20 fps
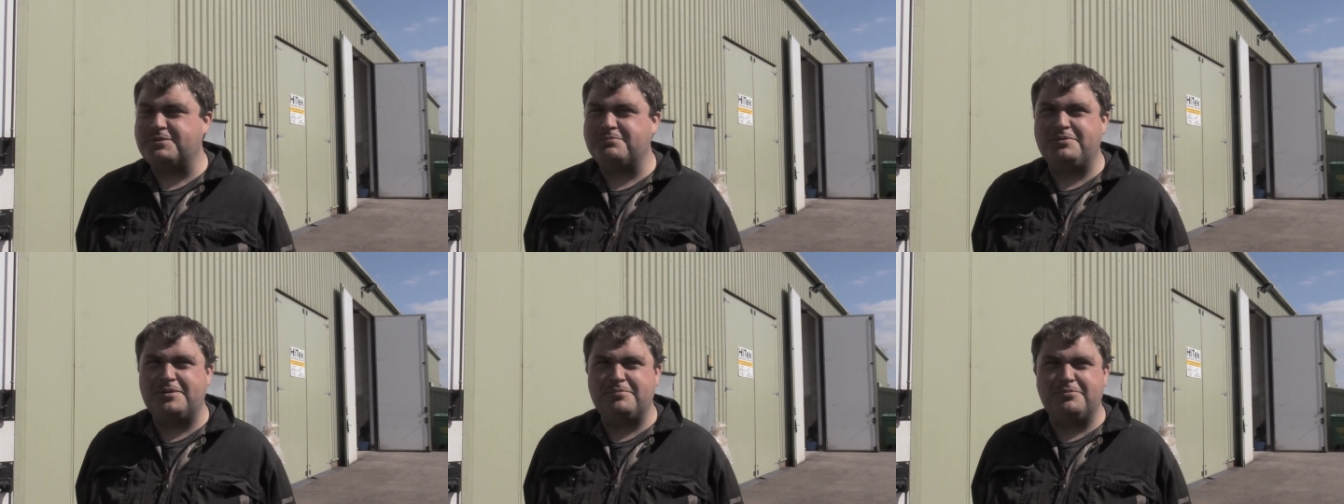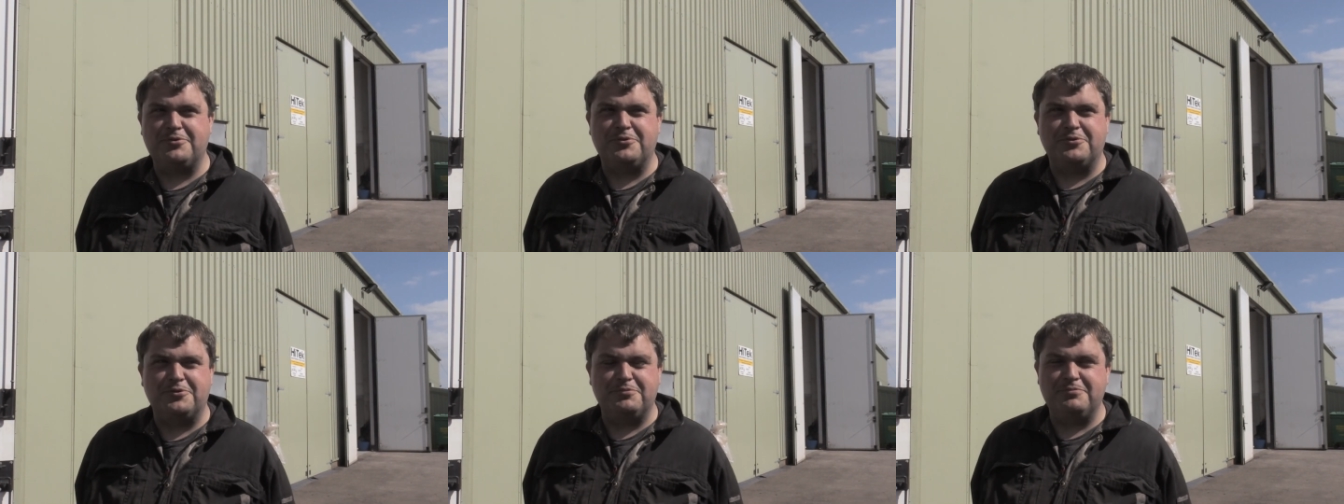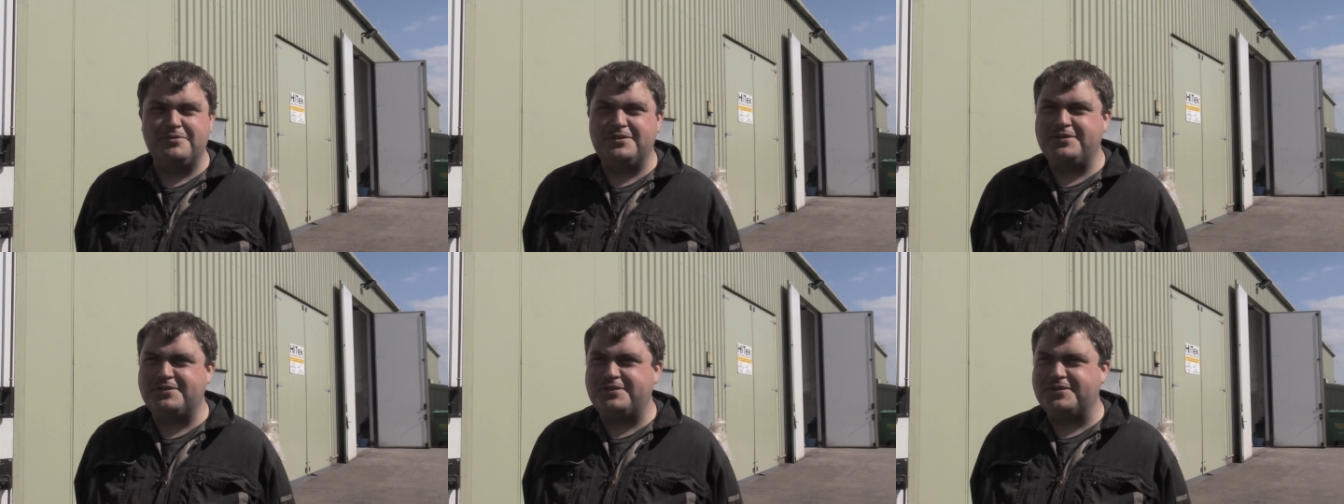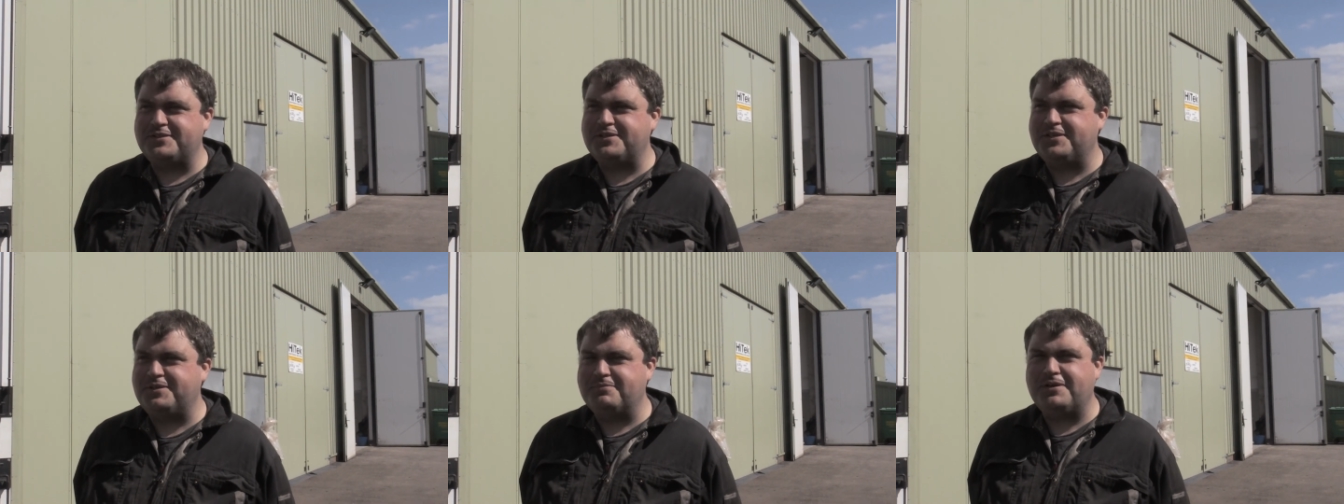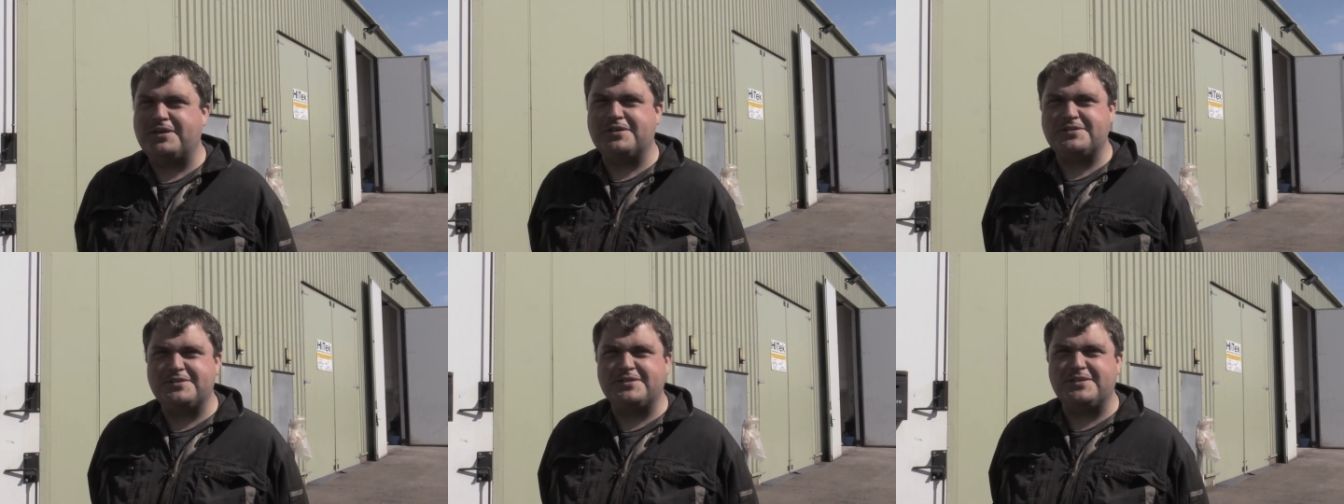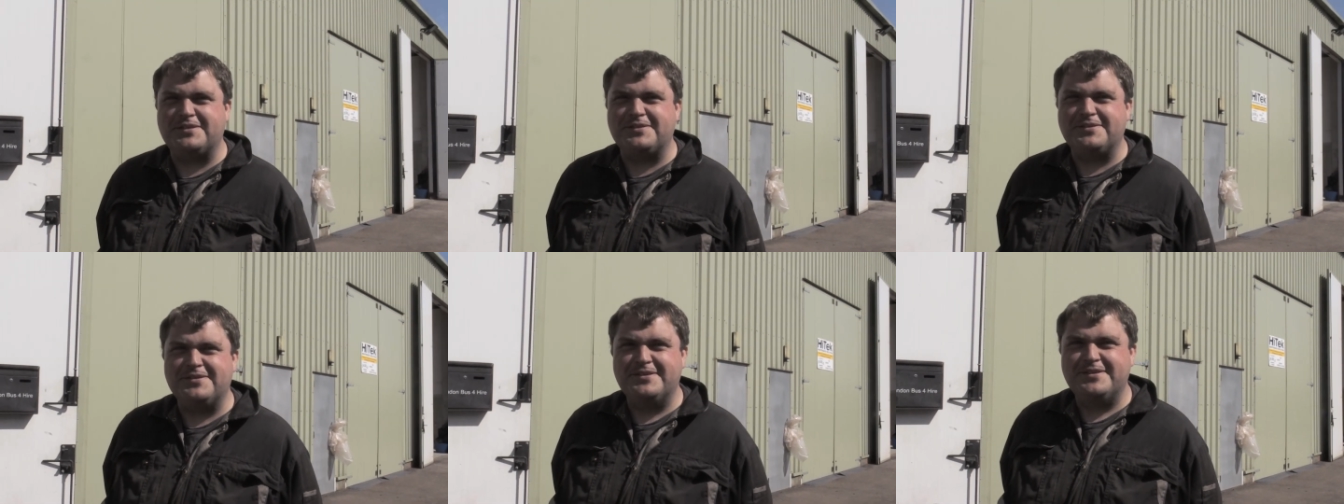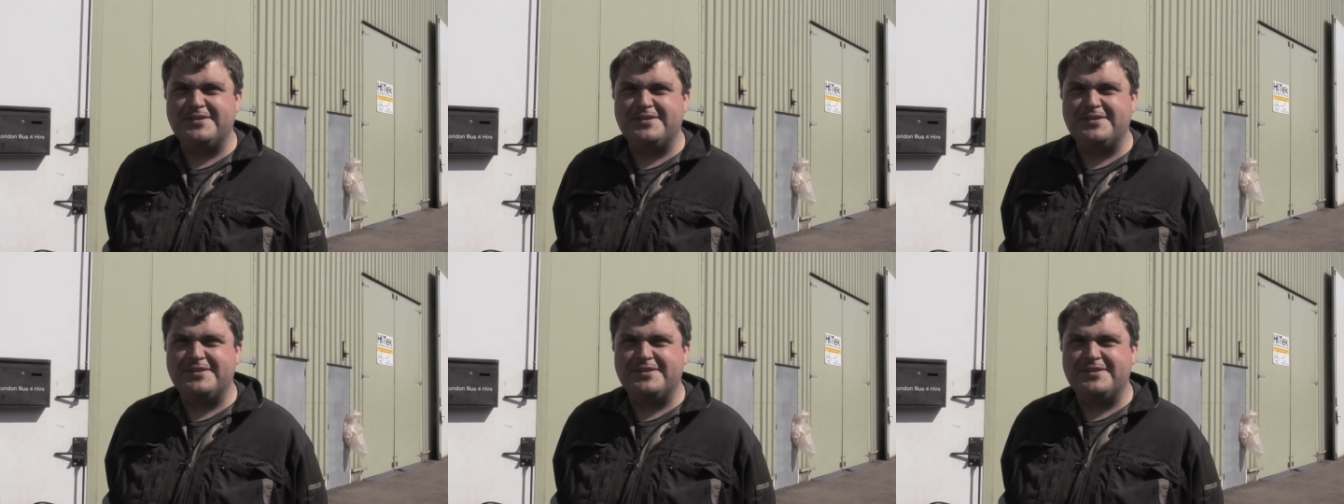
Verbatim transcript: some people call me the tea master.